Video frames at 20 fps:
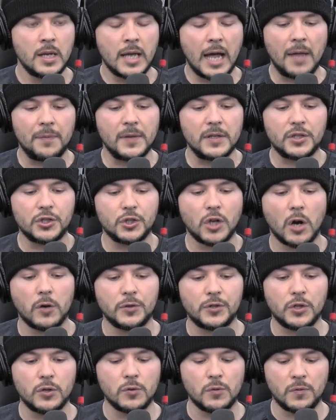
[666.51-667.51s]
And this
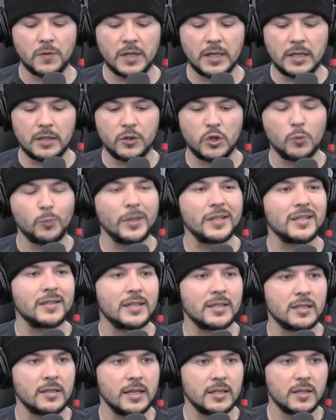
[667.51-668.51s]
shows you the
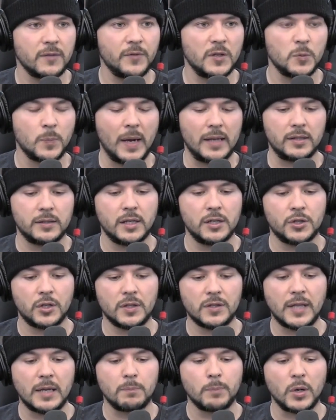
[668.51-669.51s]
duplicitousness of these
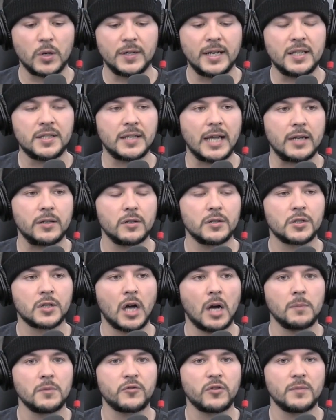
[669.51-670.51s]
politicians that Bernie Sanders
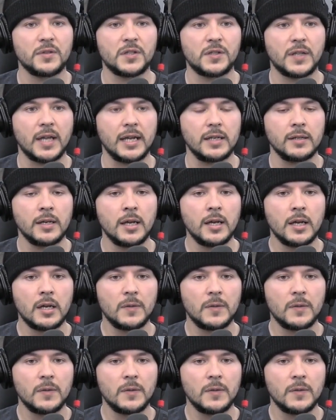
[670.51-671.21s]
comes from a state